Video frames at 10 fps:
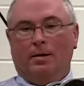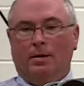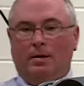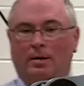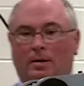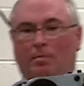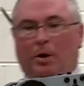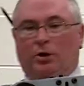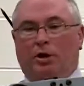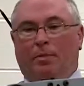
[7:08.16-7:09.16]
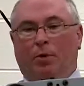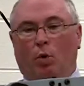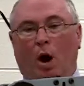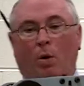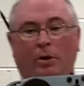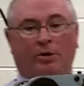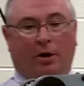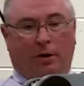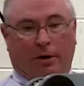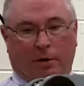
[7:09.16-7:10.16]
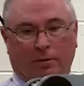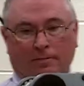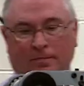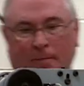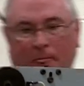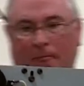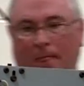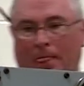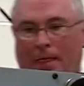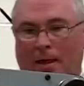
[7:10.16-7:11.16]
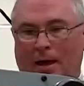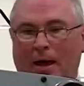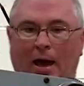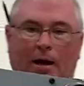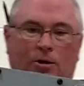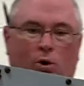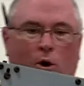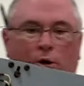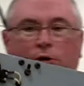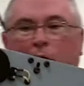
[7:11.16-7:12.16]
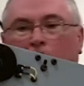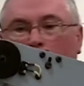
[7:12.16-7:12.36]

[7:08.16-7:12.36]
but prefer the setting of a community college because of the intense focus